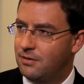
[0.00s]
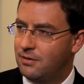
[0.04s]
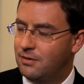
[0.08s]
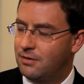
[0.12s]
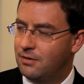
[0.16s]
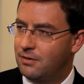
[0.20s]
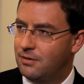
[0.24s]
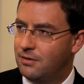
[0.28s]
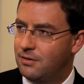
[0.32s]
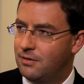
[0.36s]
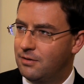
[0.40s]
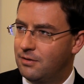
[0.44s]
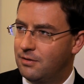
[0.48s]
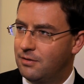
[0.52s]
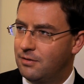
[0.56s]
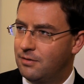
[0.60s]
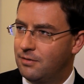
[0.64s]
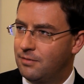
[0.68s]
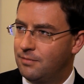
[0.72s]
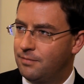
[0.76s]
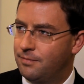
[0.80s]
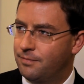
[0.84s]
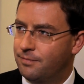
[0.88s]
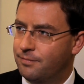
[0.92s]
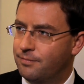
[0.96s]
discriminated
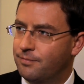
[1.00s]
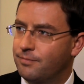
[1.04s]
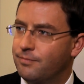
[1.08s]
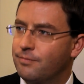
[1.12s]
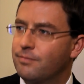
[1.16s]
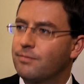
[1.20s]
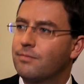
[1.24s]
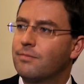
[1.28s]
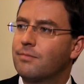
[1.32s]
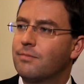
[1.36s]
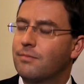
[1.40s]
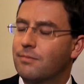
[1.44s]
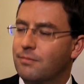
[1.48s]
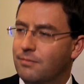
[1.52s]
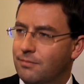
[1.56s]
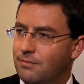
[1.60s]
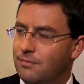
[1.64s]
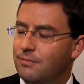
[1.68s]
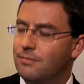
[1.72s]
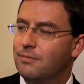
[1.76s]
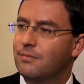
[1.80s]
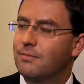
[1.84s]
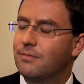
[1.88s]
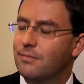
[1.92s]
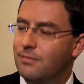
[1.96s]
against, and
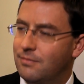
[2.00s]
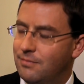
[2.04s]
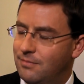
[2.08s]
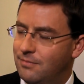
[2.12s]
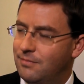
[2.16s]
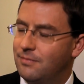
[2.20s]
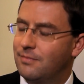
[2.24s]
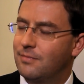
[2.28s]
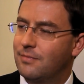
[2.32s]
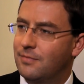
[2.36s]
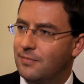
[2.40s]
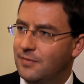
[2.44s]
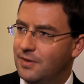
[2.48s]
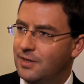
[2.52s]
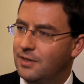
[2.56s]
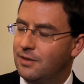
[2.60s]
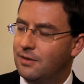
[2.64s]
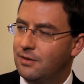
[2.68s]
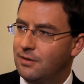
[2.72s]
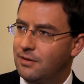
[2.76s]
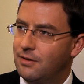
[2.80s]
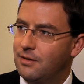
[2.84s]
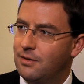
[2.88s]
the tribunal decided